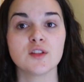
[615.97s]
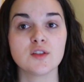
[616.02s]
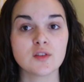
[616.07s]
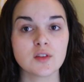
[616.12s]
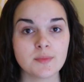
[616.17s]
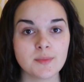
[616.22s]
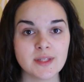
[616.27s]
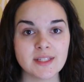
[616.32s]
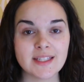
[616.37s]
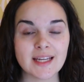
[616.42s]
You
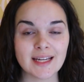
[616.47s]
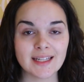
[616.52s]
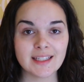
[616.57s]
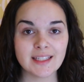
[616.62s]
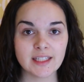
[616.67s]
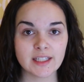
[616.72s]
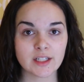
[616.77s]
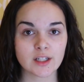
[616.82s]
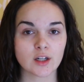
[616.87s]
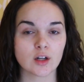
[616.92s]
can be done
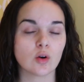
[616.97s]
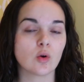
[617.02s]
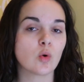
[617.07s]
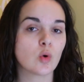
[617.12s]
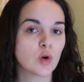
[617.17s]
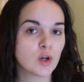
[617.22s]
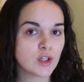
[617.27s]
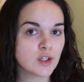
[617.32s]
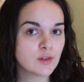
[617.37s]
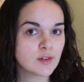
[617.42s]
here,
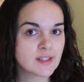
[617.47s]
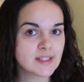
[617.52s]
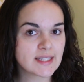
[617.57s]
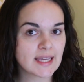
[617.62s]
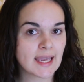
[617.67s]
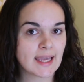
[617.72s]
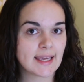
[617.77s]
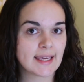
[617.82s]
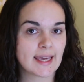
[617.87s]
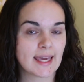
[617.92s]
or you can
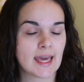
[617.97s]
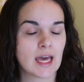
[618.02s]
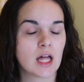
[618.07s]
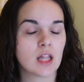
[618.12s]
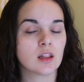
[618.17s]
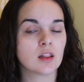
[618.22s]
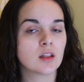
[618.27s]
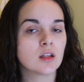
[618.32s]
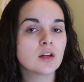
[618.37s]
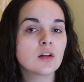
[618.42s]
take it
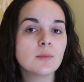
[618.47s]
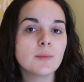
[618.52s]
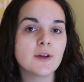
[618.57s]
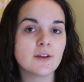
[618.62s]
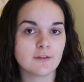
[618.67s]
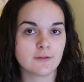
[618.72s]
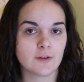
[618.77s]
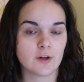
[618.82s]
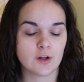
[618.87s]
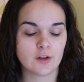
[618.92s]
a little
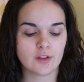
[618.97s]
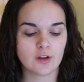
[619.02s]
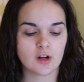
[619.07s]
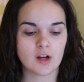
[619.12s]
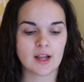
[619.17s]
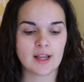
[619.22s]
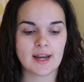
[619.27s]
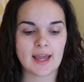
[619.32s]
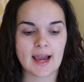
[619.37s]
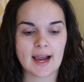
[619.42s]
bit further
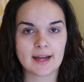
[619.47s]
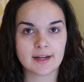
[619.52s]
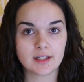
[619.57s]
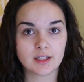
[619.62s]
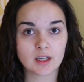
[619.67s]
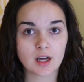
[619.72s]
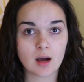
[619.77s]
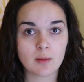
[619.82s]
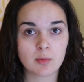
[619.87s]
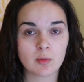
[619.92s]
and add
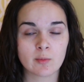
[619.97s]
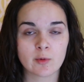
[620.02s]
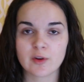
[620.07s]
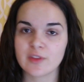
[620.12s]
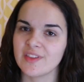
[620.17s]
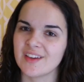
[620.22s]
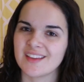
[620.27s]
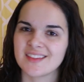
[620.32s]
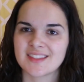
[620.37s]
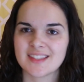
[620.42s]
in a couple more
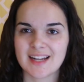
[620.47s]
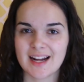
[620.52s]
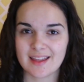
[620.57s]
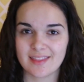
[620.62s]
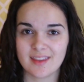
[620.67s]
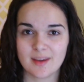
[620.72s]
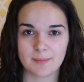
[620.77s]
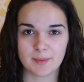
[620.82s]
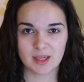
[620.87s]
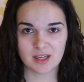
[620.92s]
things that
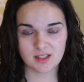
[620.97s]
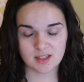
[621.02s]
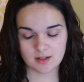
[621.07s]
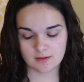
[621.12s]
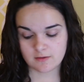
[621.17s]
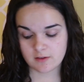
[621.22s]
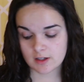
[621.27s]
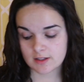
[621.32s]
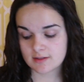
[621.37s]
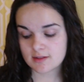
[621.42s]
I think make a
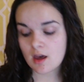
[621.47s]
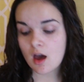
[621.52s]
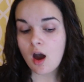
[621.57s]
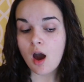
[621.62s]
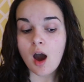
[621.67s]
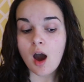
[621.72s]
difference.